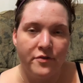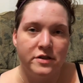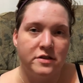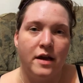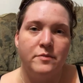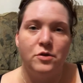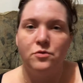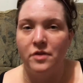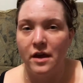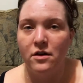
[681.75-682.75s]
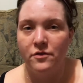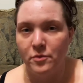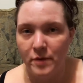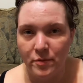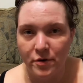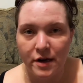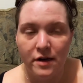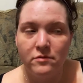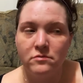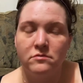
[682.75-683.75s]
Every time you think of a
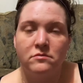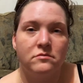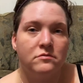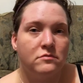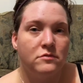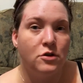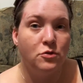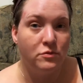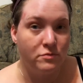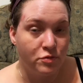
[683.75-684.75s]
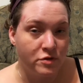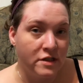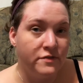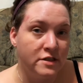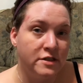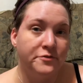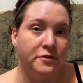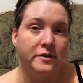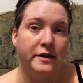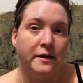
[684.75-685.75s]
memory, you perceive it
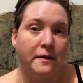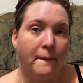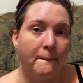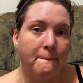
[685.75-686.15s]
differently.